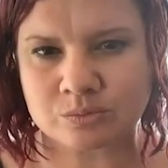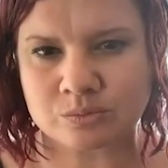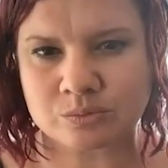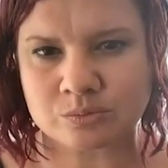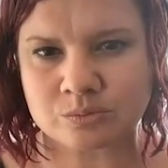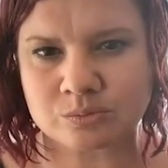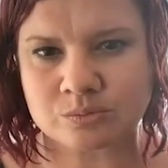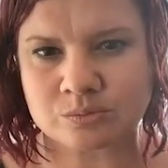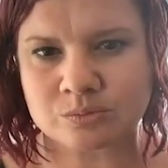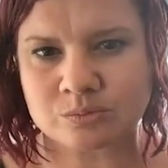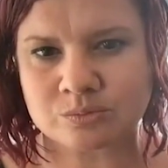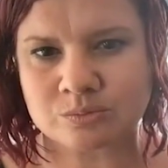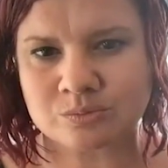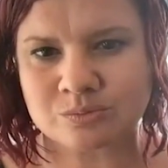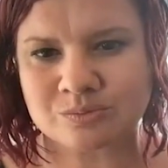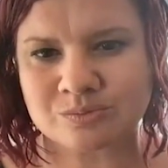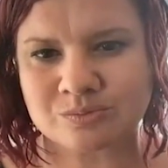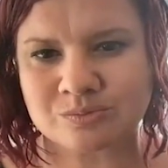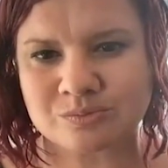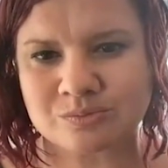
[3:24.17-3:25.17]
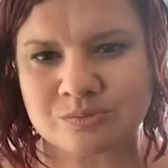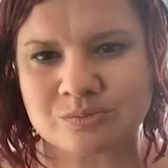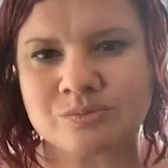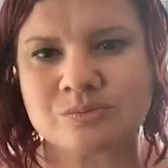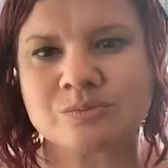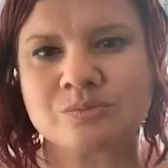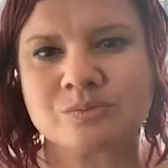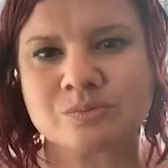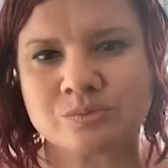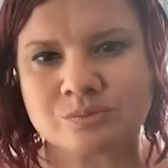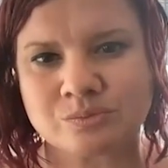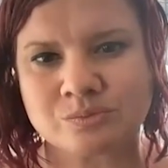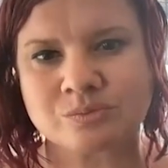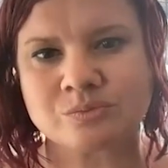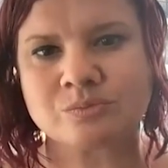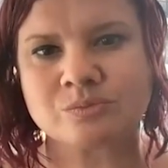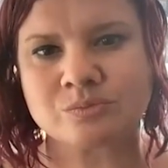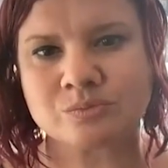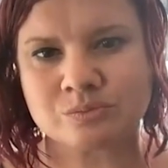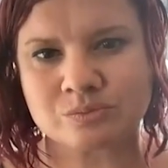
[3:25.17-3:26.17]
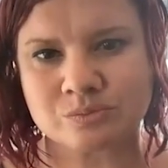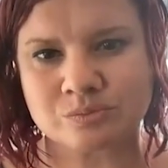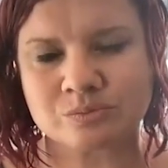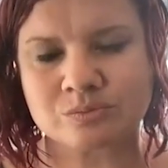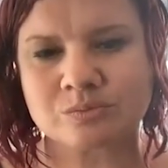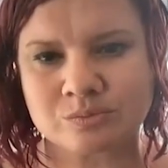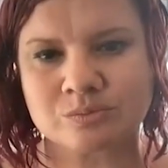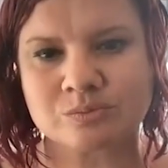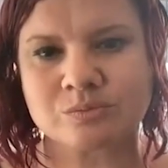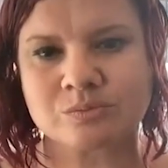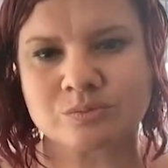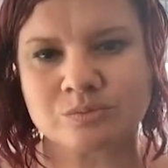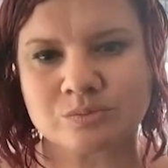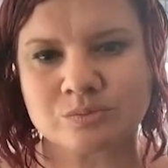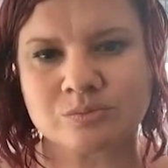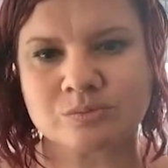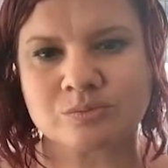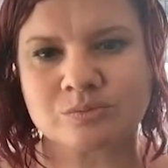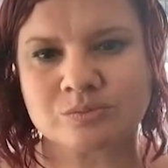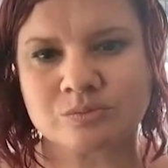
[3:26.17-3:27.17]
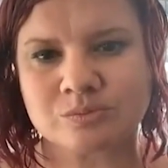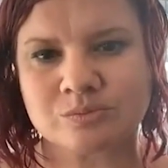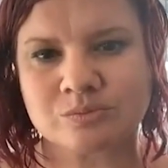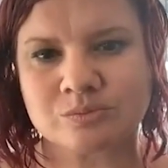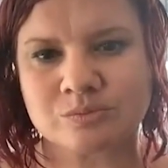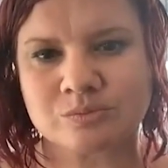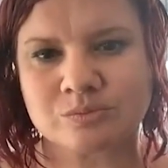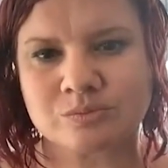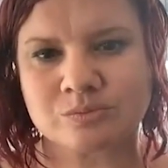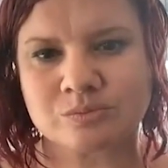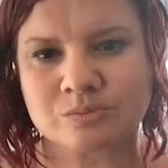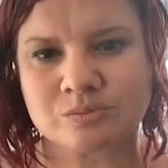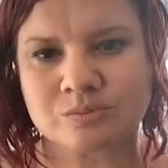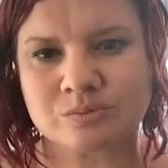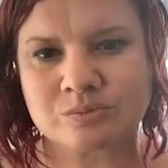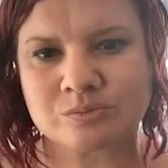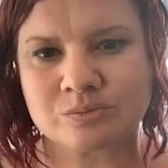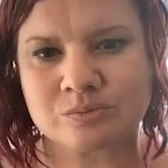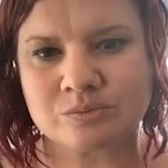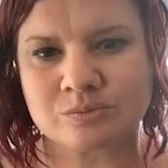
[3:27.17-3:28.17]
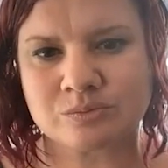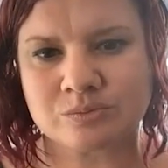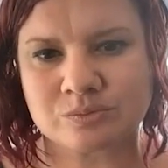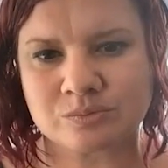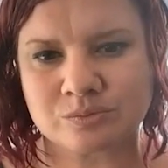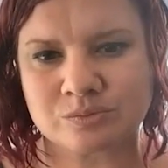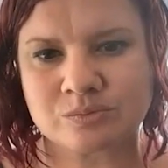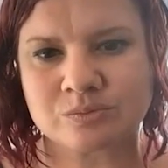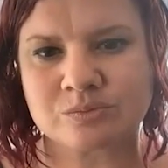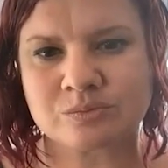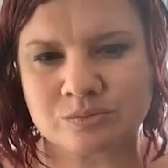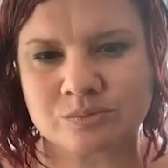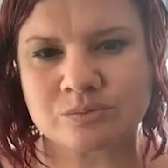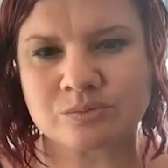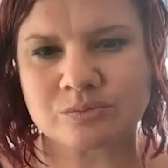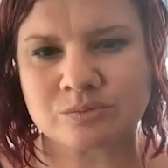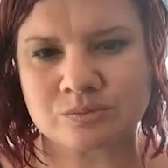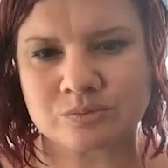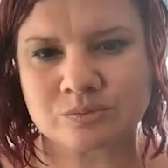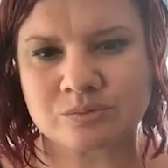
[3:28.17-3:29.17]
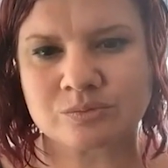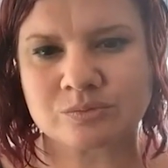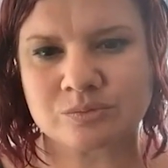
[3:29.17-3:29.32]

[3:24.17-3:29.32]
(not speaking)